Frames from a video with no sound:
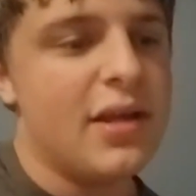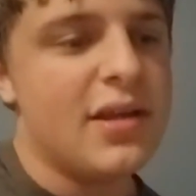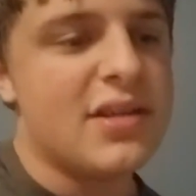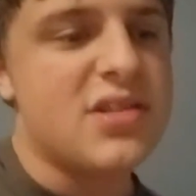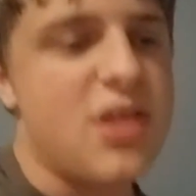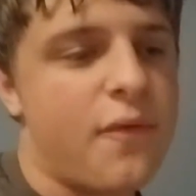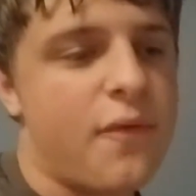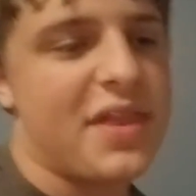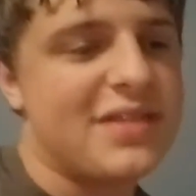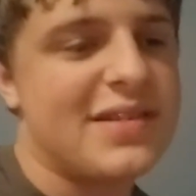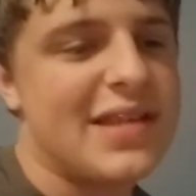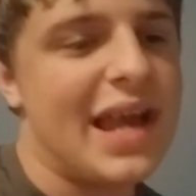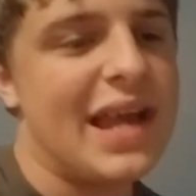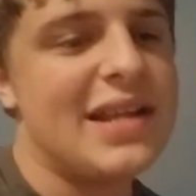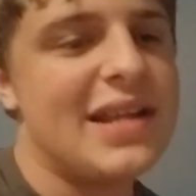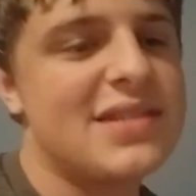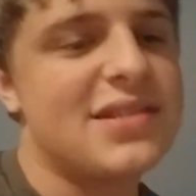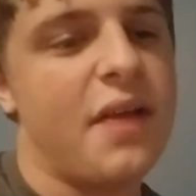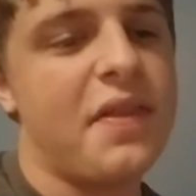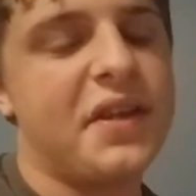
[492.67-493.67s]
So for the
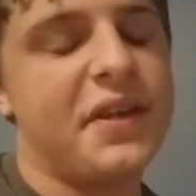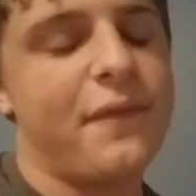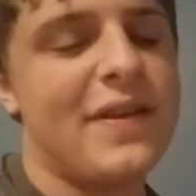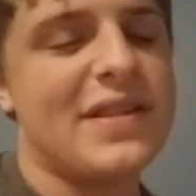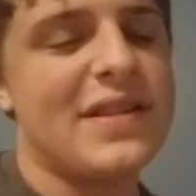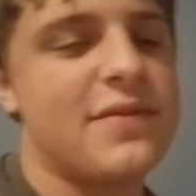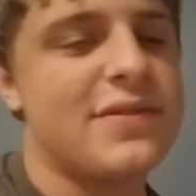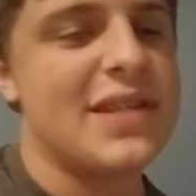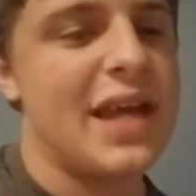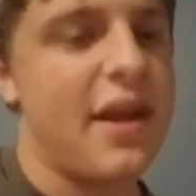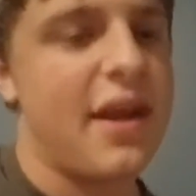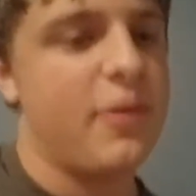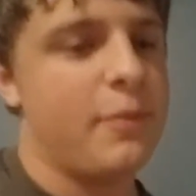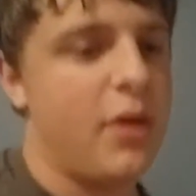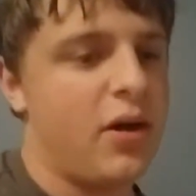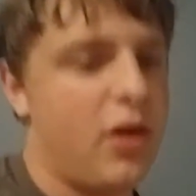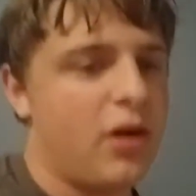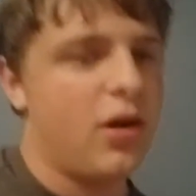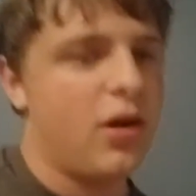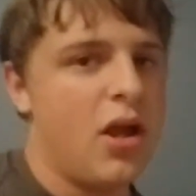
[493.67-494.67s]
Titans on the defensive side of the
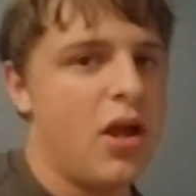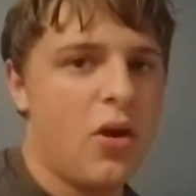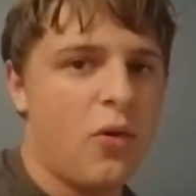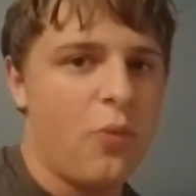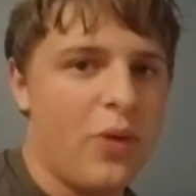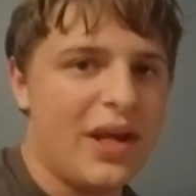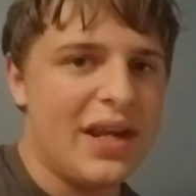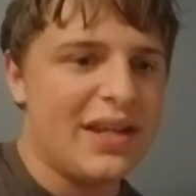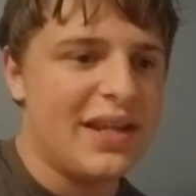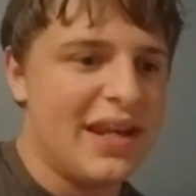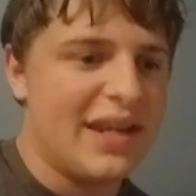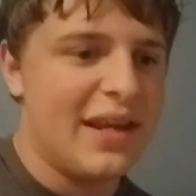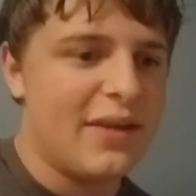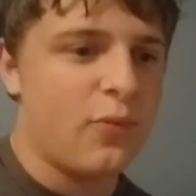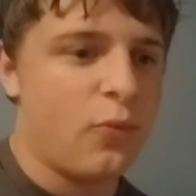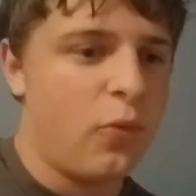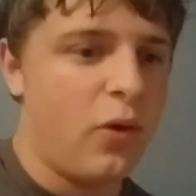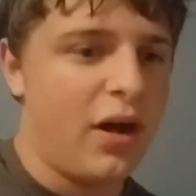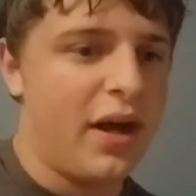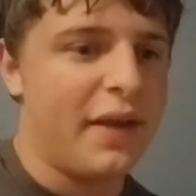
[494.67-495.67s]
ball, we need,
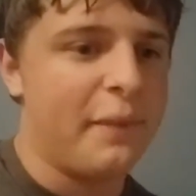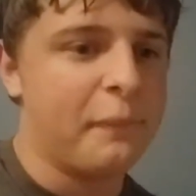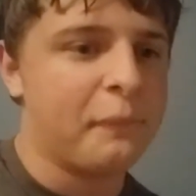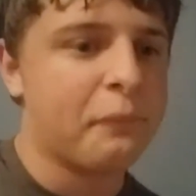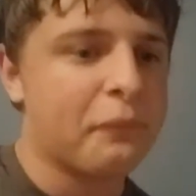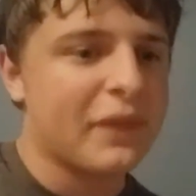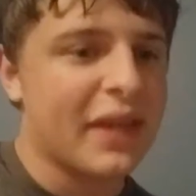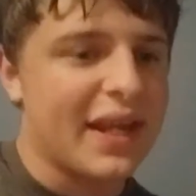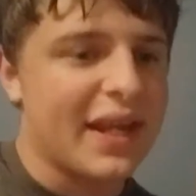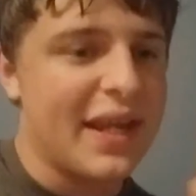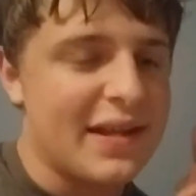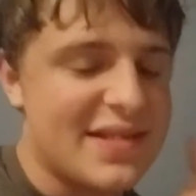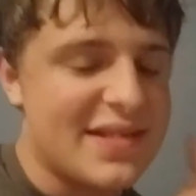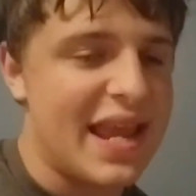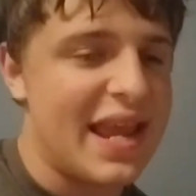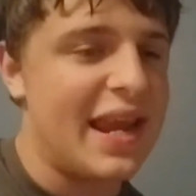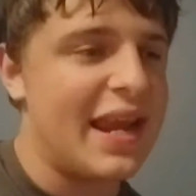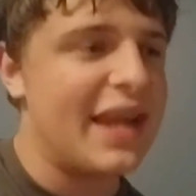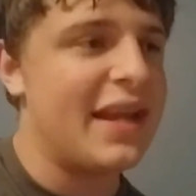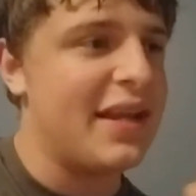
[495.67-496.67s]
1,
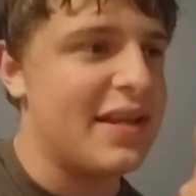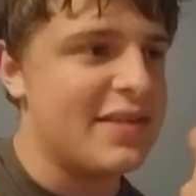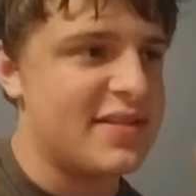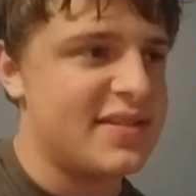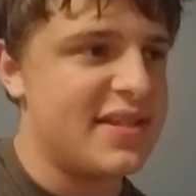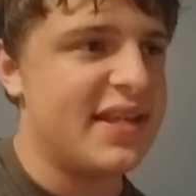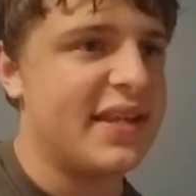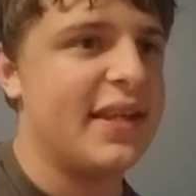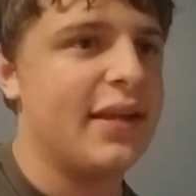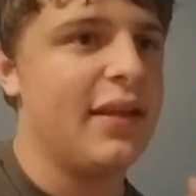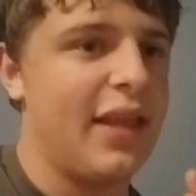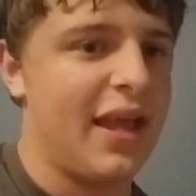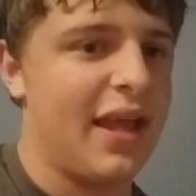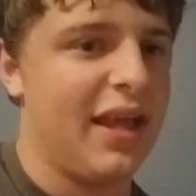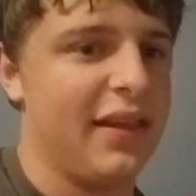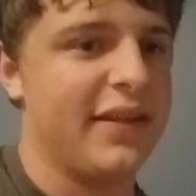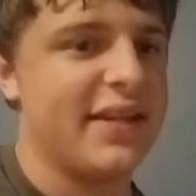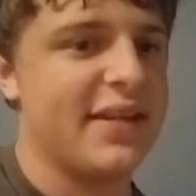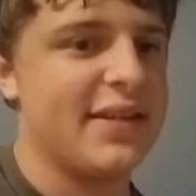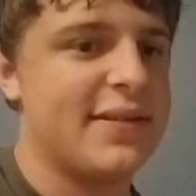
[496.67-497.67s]
contain Ezekiel
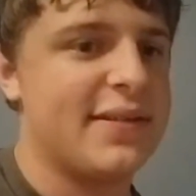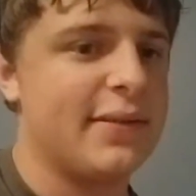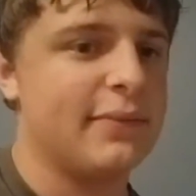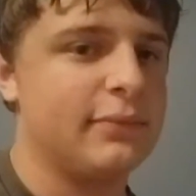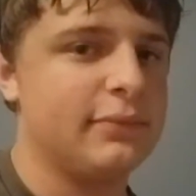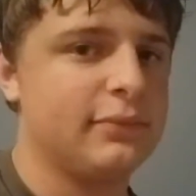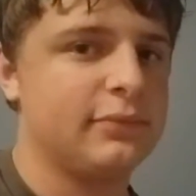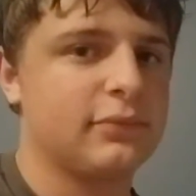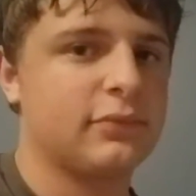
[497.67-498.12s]
Elliott.